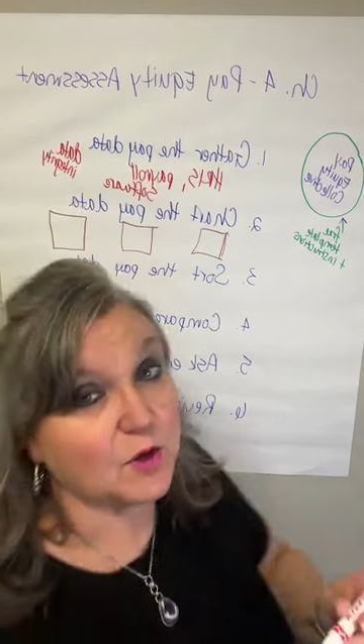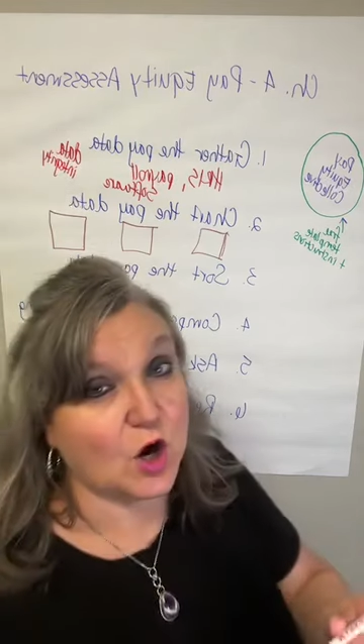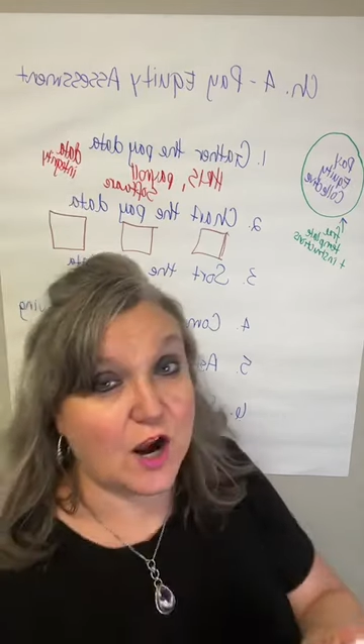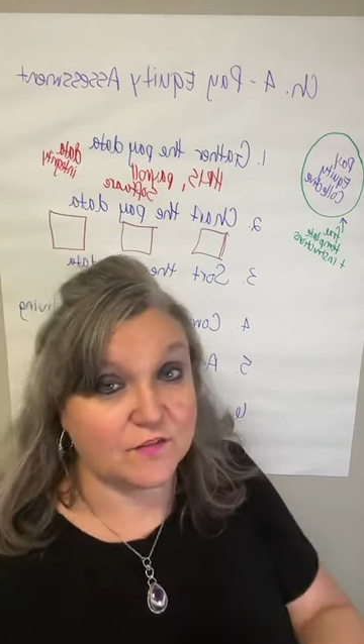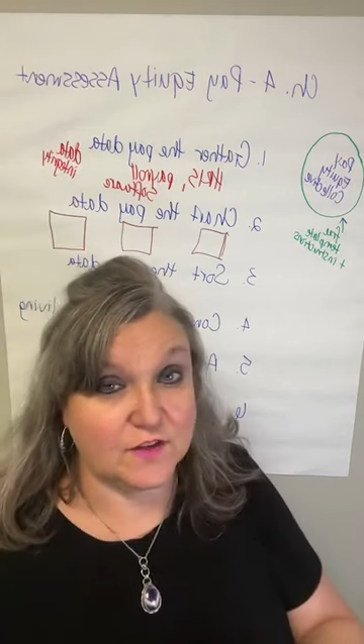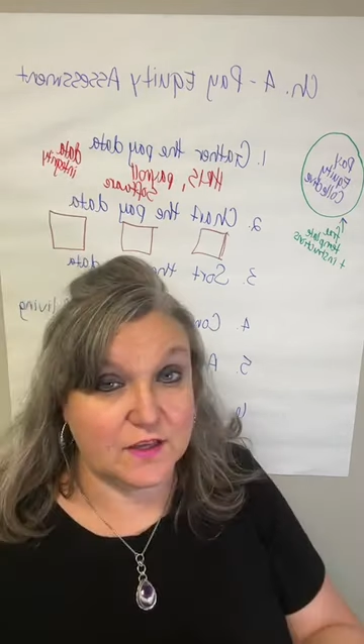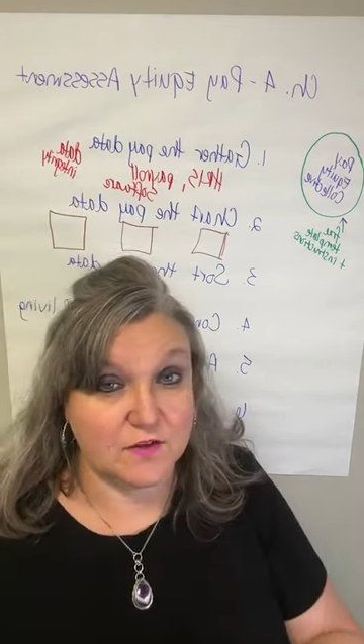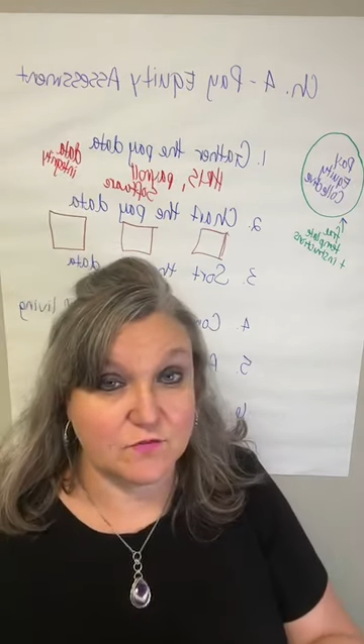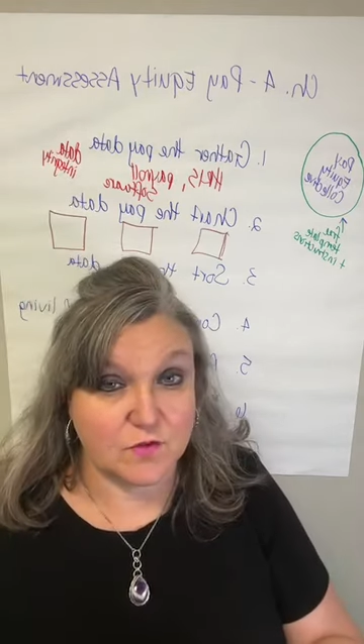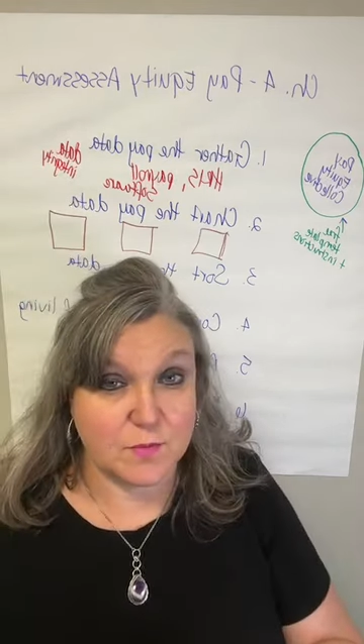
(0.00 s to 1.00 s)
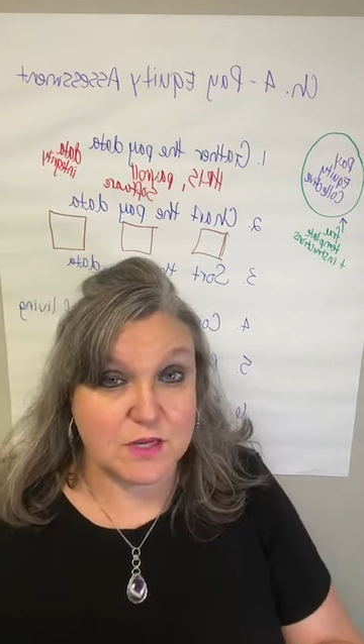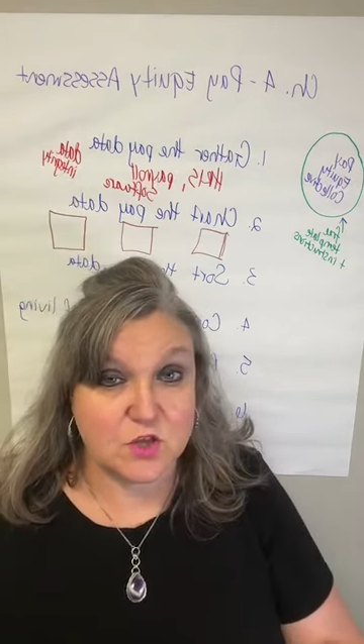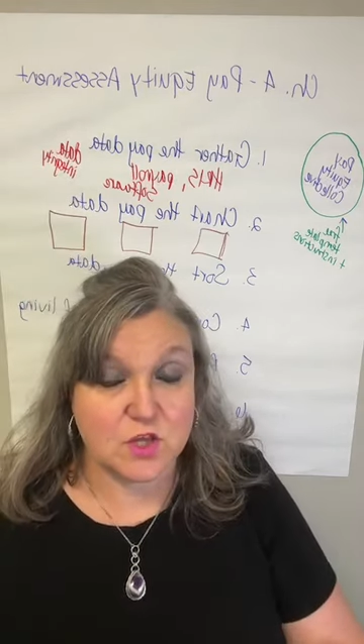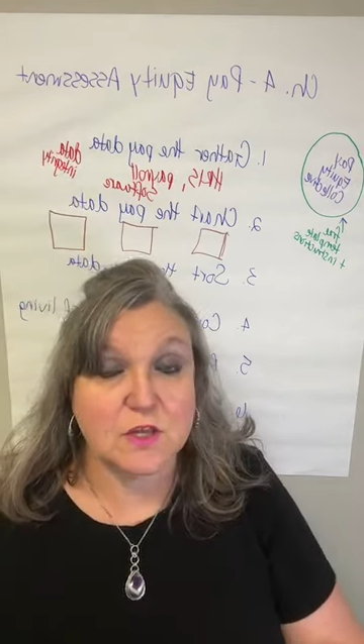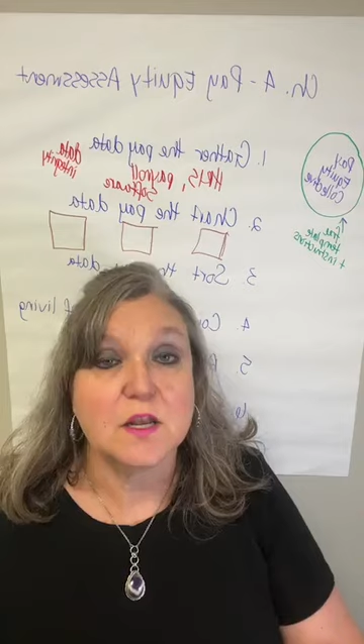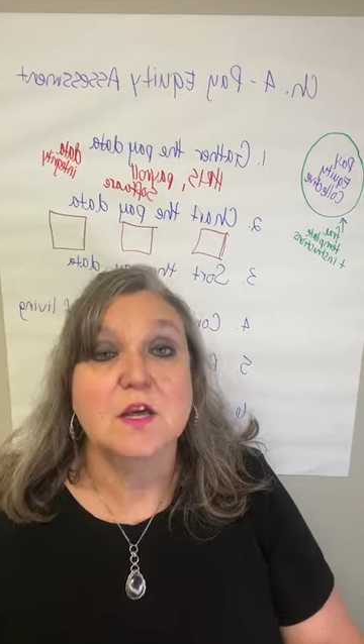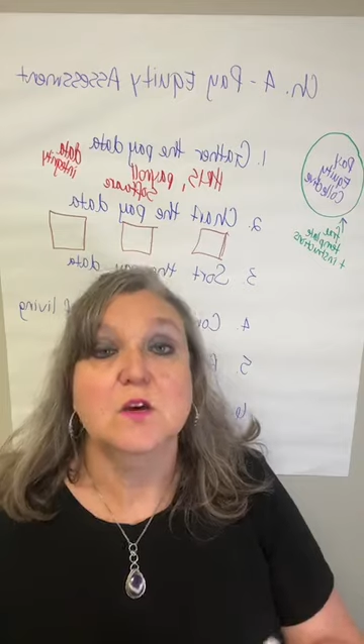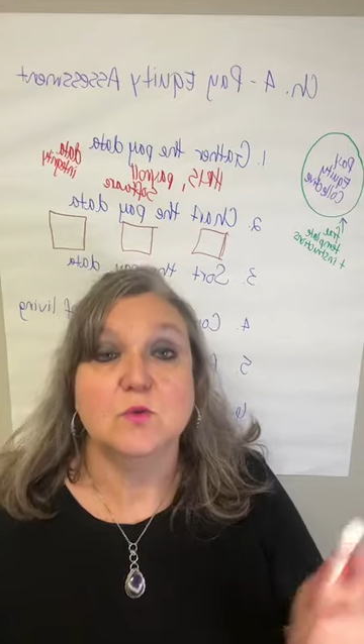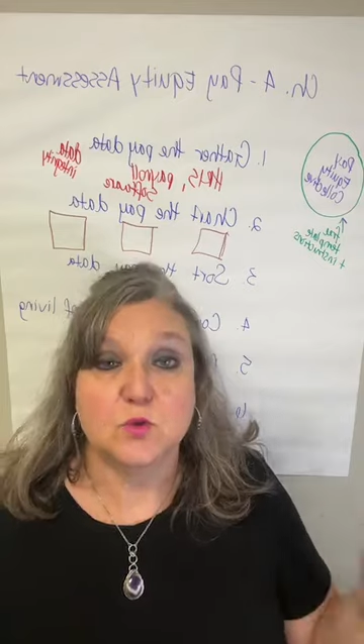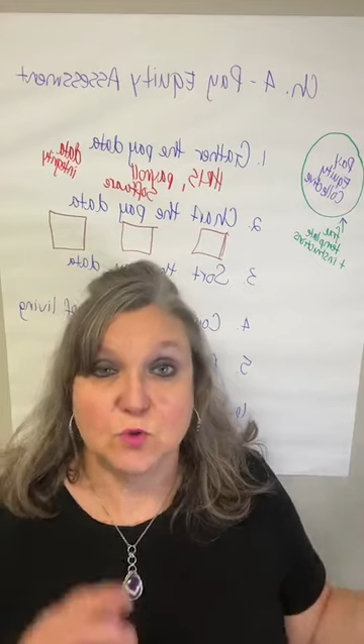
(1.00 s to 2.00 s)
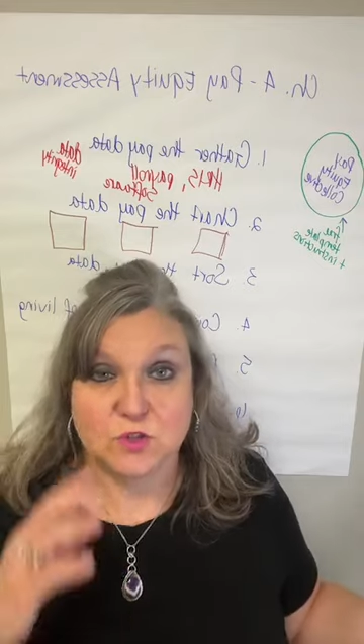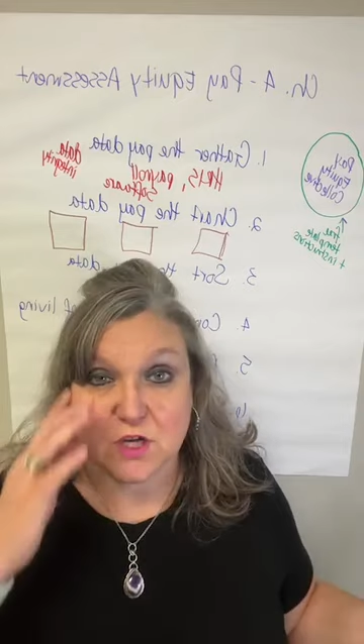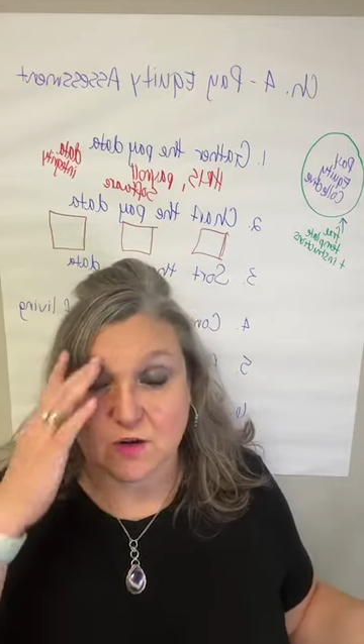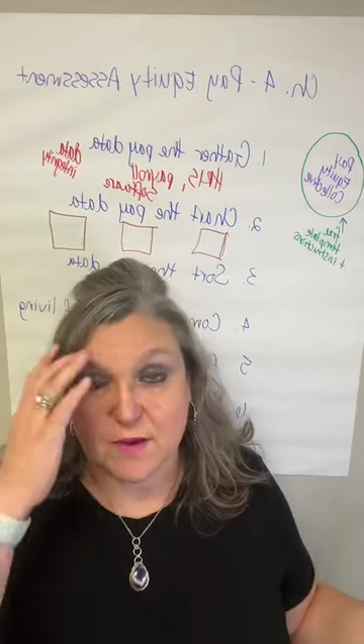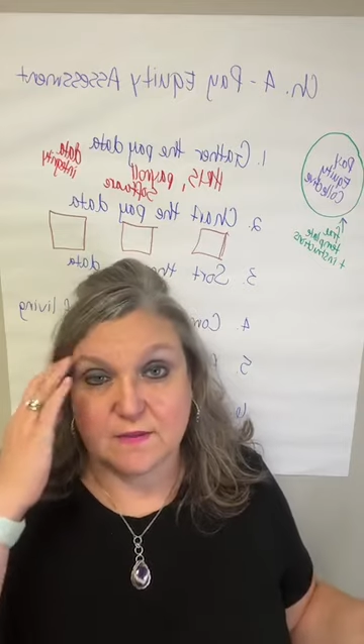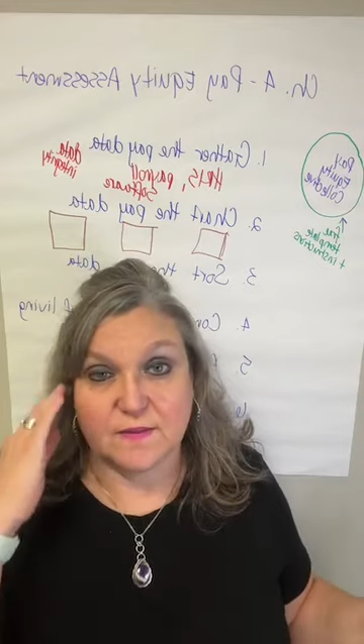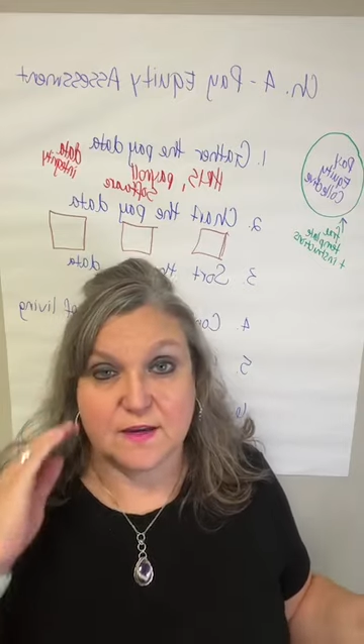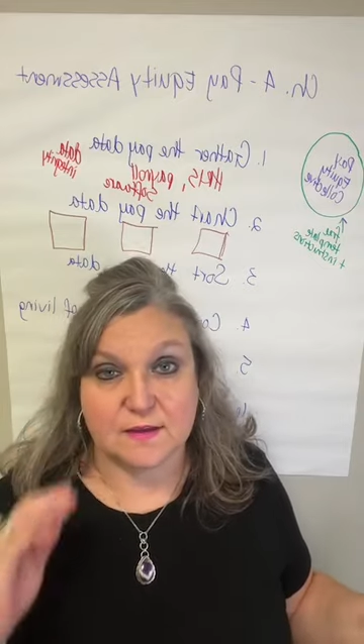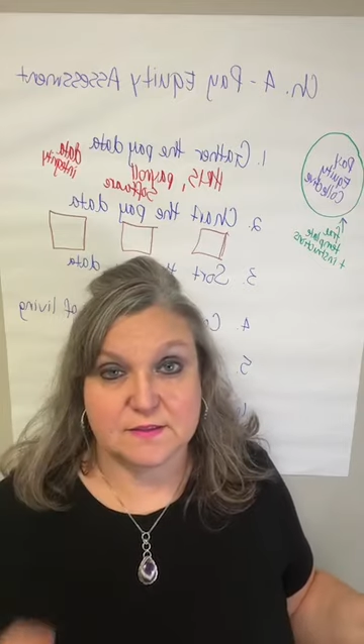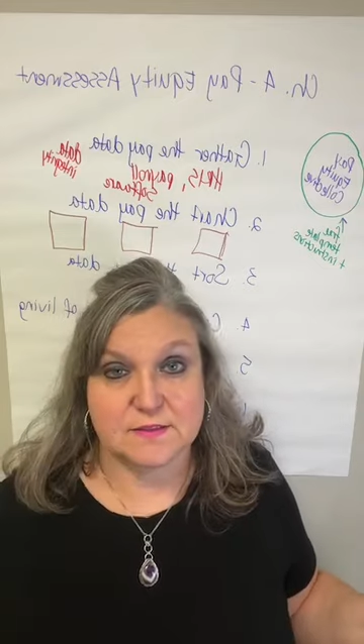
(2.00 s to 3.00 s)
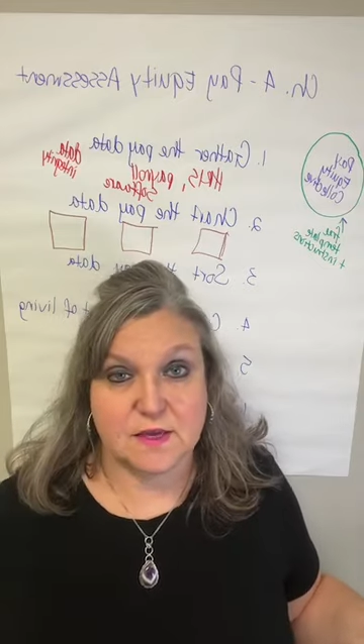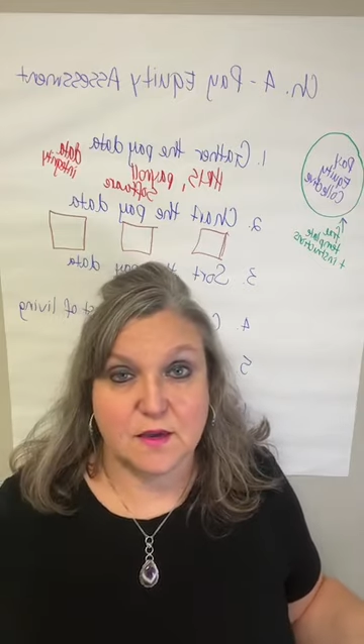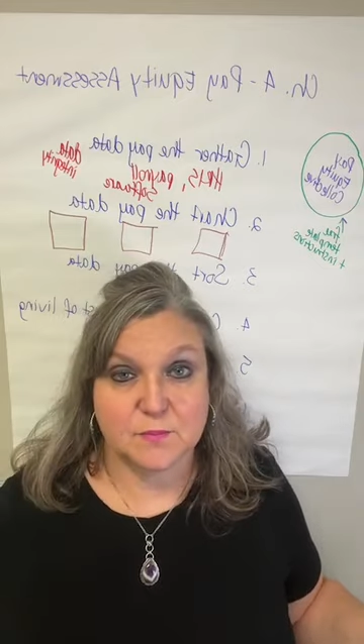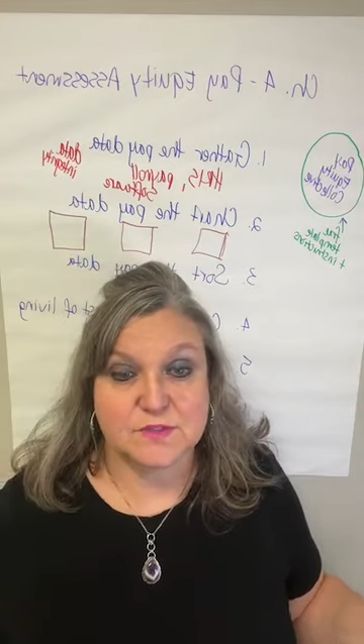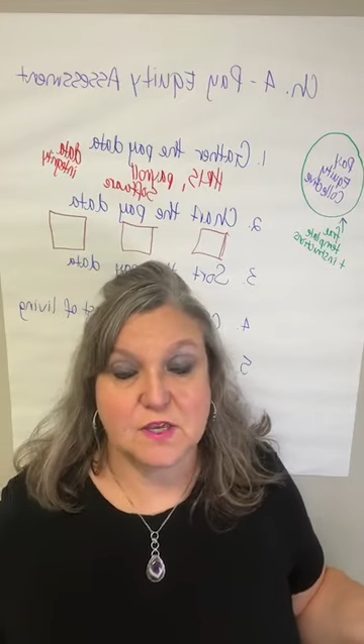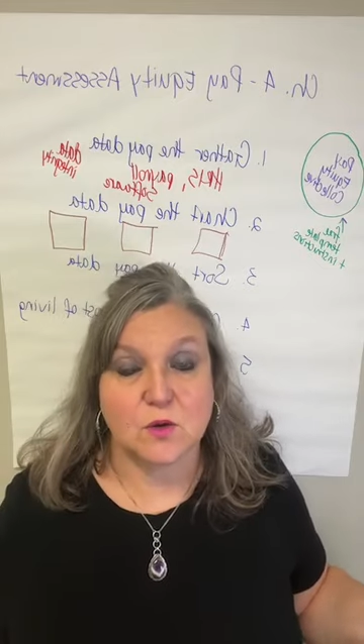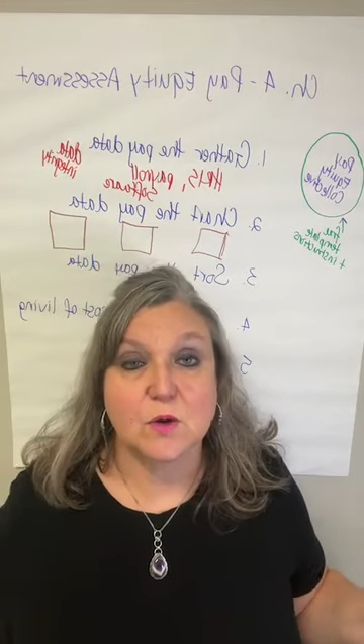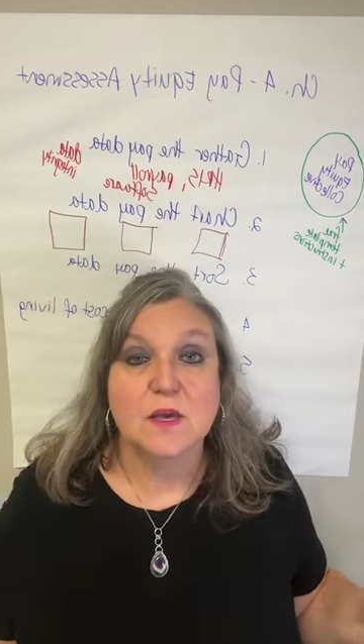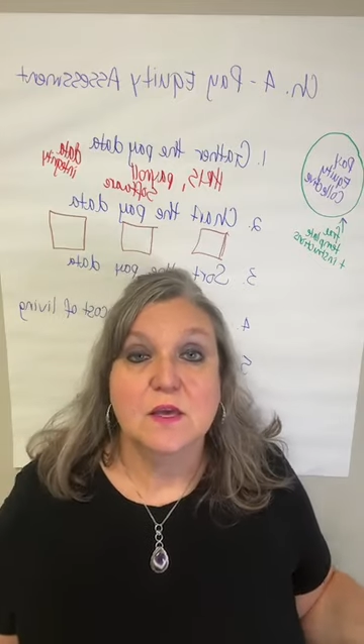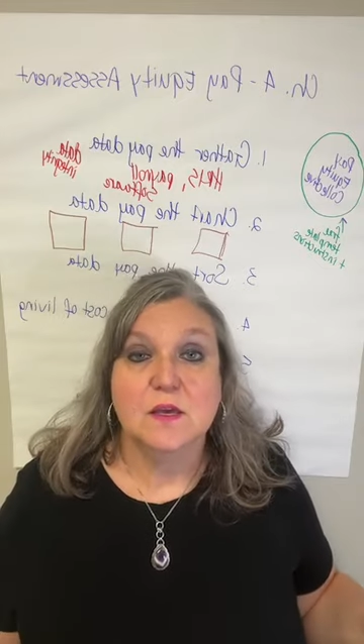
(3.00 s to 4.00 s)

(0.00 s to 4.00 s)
demographic information, which we're going to talk about in the next step. So